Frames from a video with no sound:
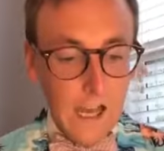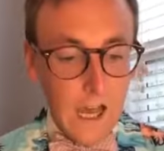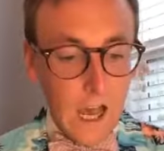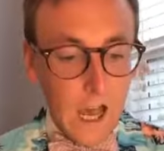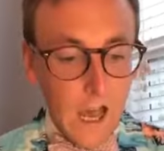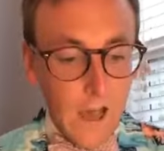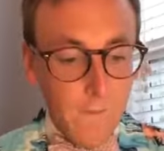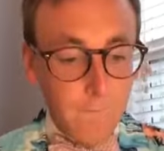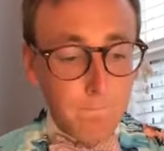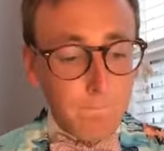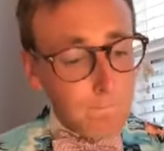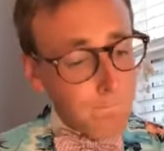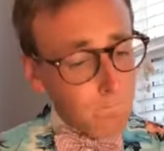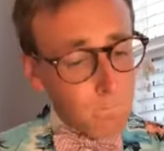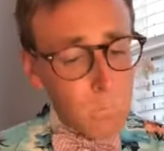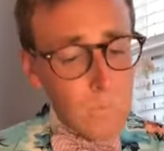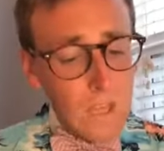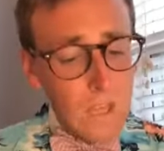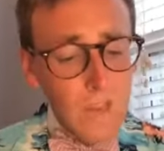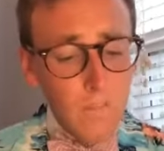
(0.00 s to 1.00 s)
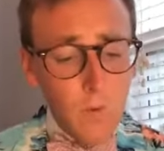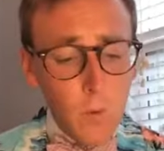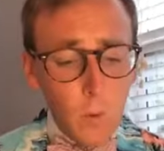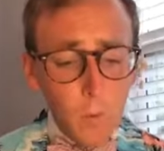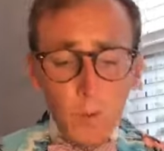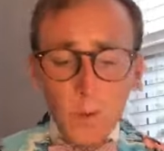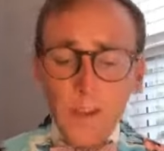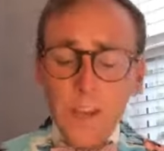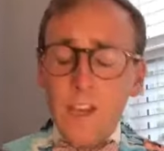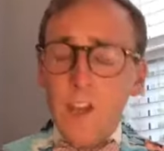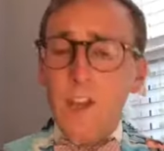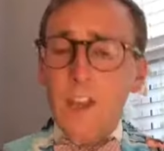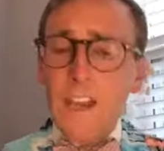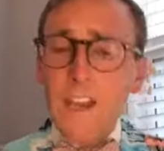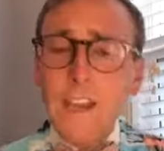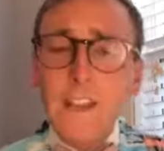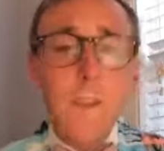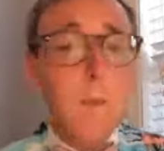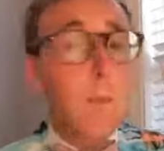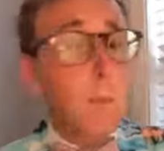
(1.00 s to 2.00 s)
Um, if you were planning on
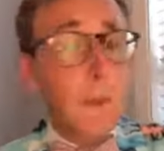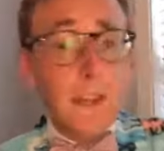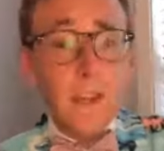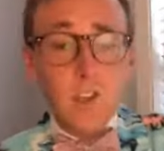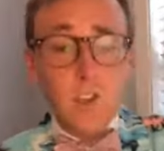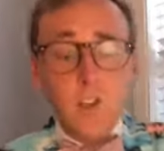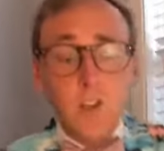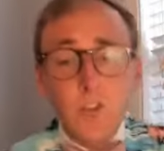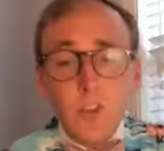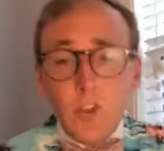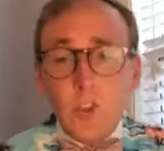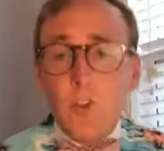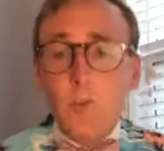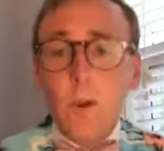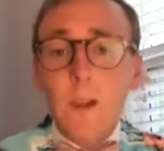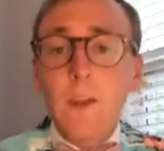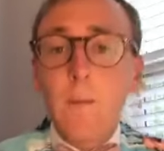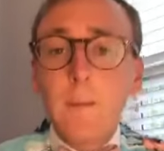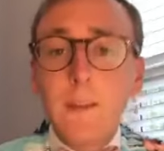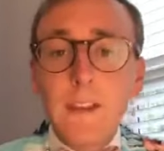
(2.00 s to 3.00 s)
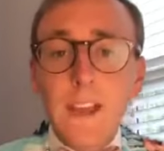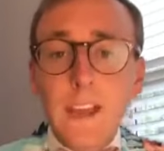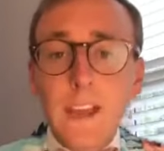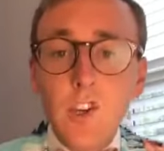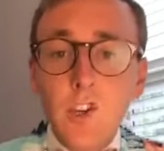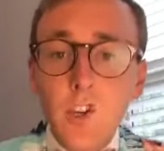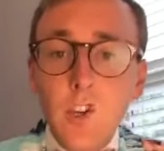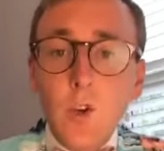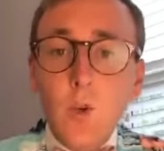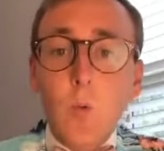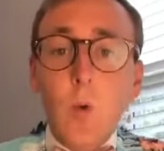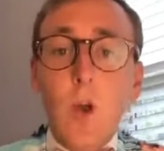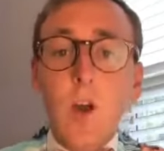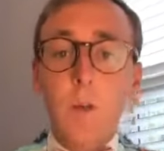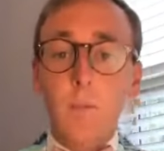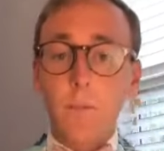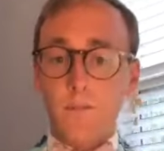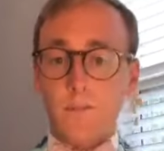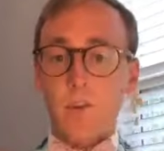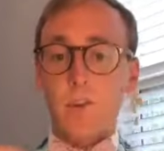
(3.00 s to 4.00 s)
heading to the beach, here's a good recommendation. You're
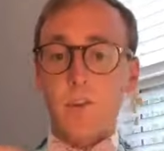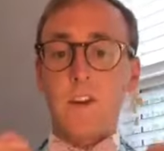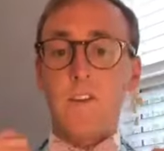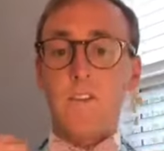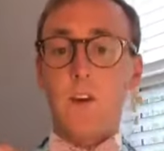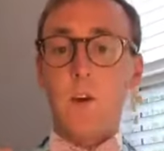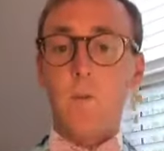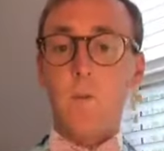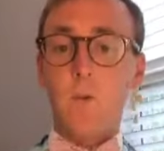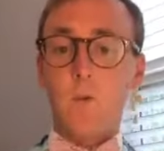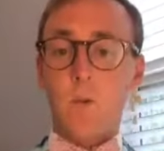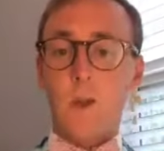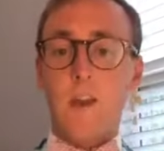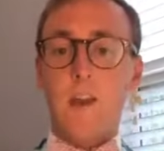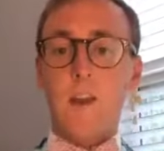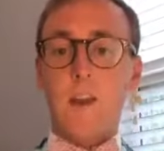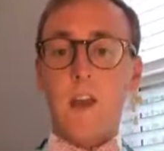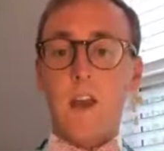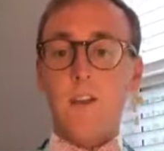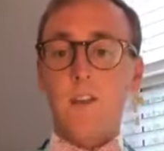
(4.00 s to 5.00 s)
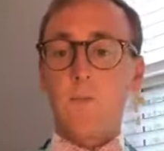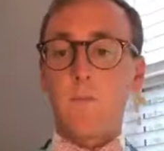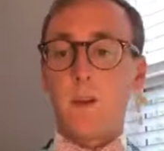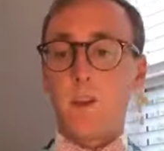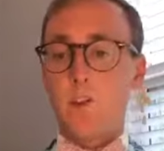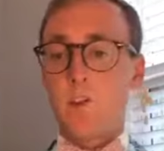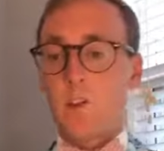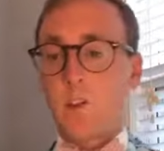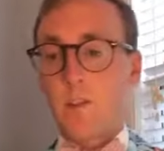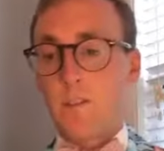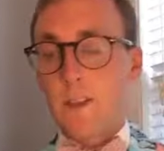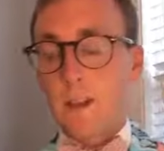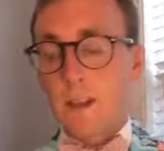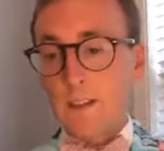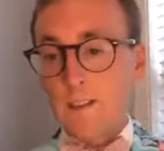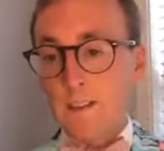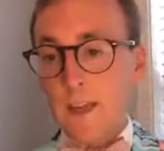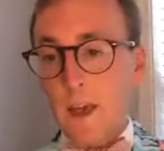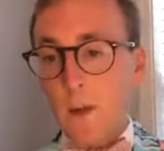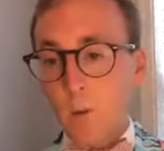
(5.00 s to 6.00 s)
welcome. First off, I hope you recognize my shirt that
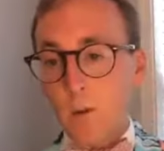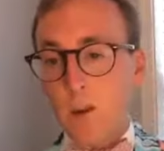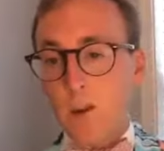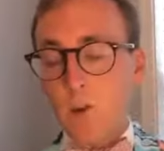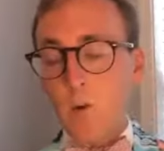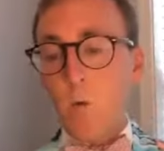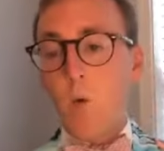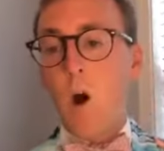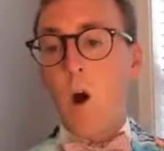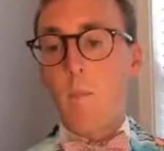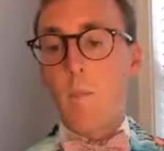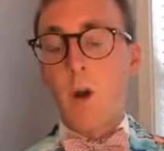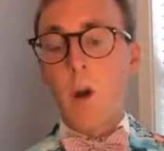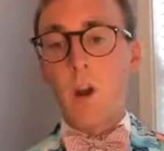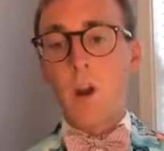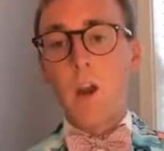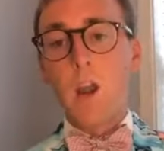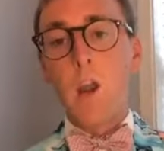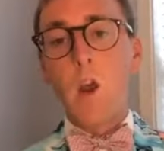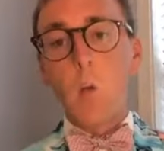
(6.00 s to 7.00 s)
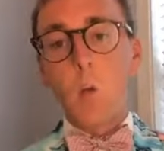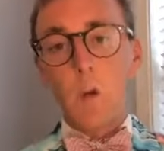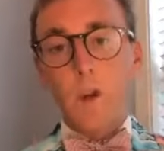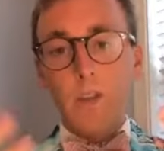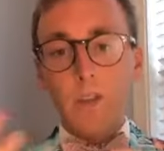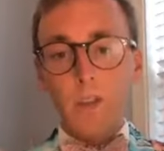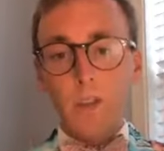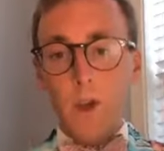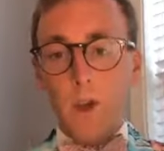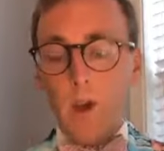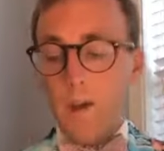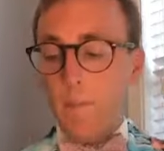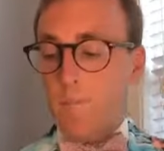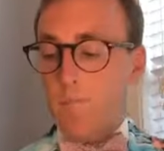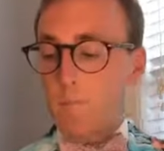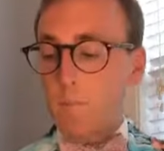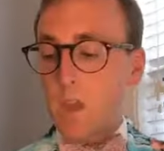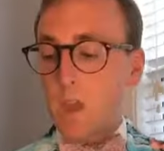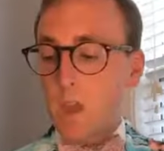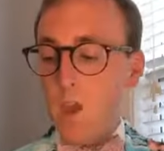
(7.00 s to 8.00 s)
I, I went into Walmart with.
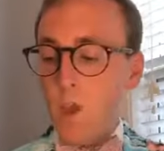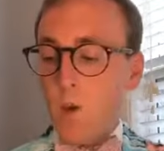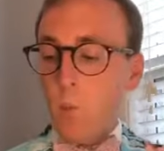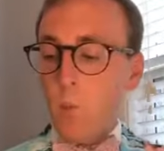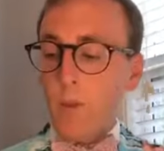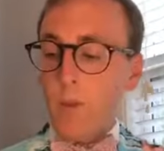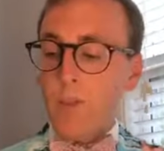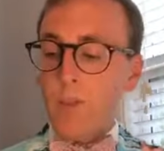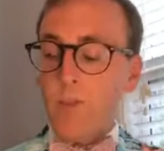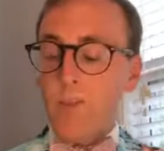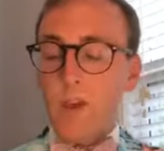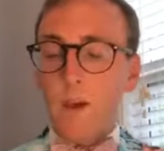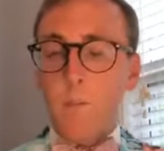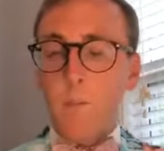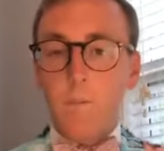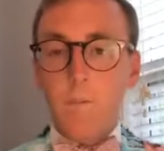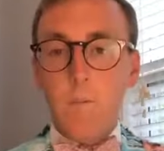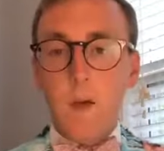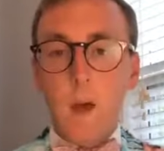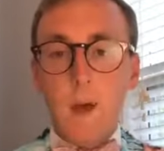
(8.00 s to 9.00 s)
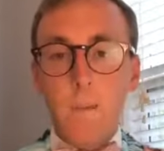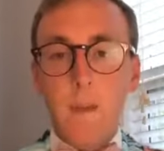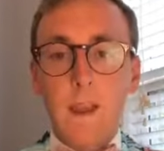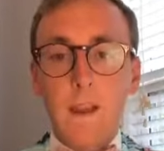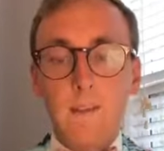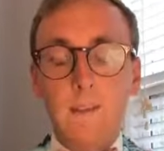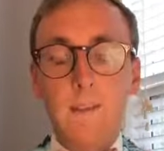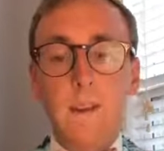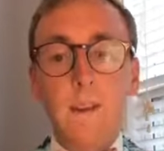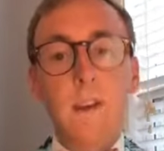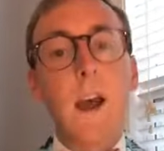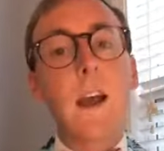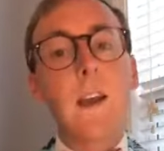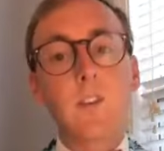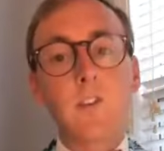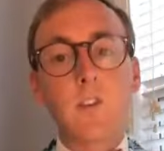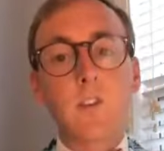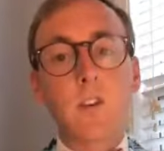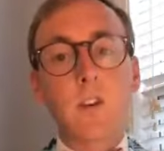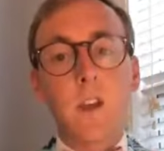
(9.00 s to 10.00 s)
Um, with some um, hand
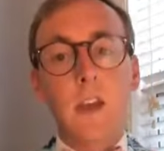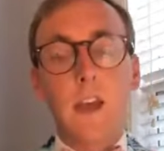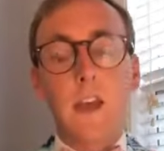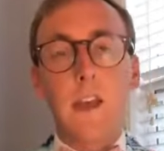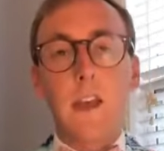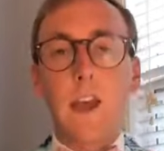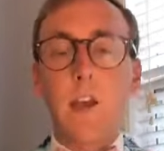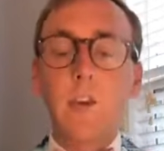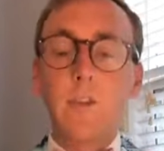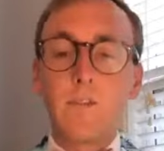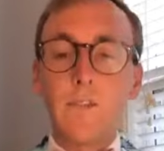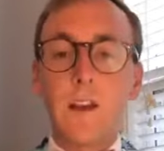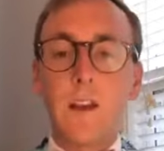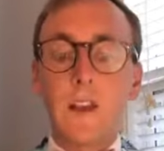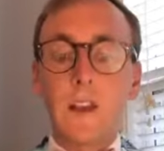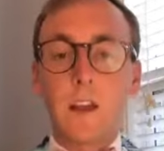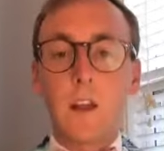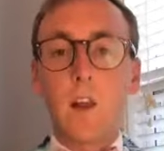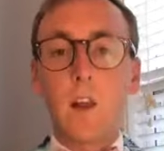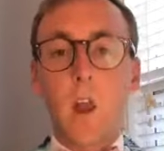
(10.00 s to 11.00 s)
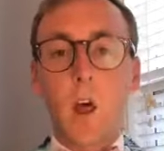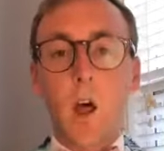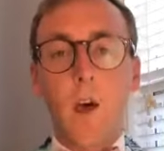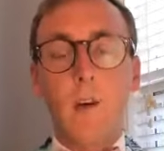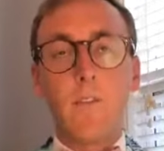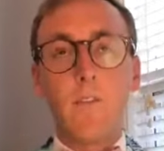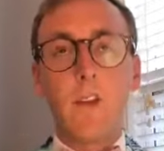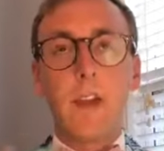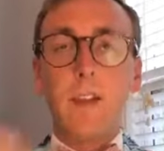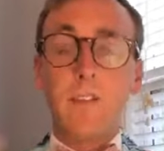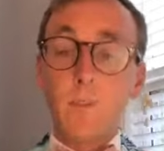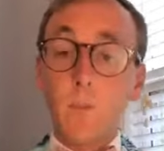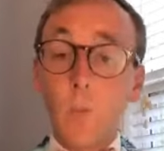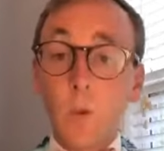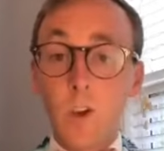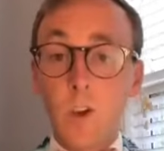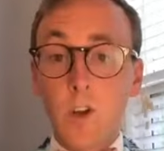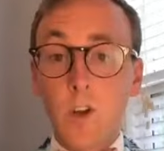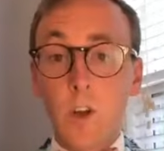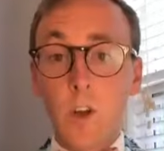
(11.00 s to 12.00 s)
sanitizer, and I couldn't find any gloves. I had some
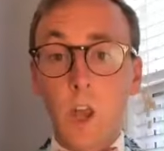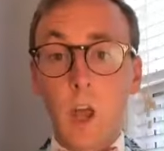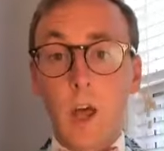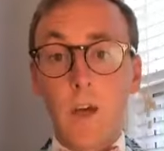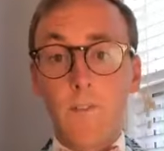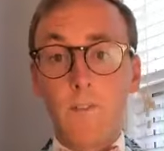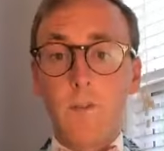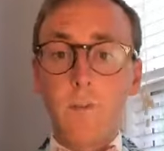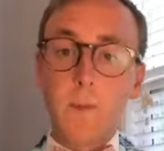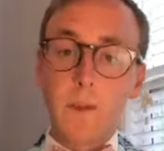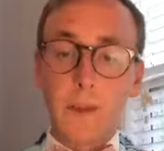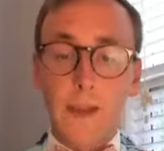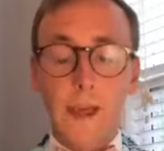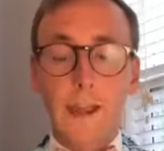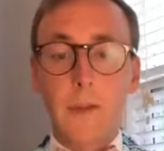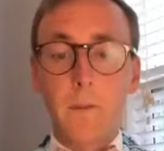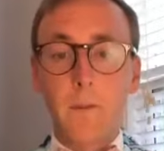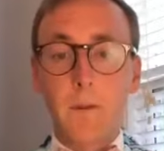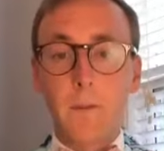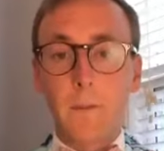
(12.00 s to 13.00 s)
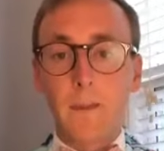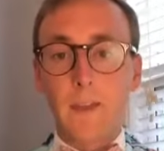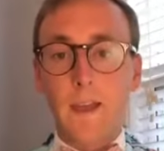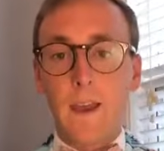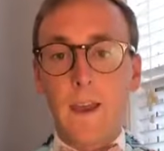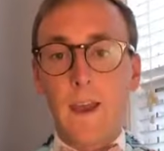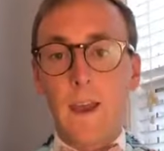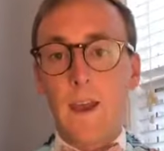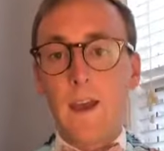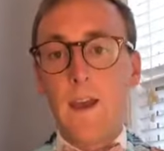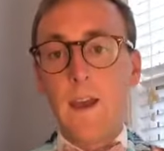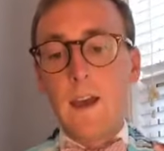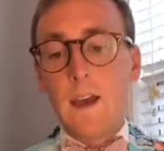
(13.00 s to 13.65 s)
winter gloves, but I didn't want to be that guy.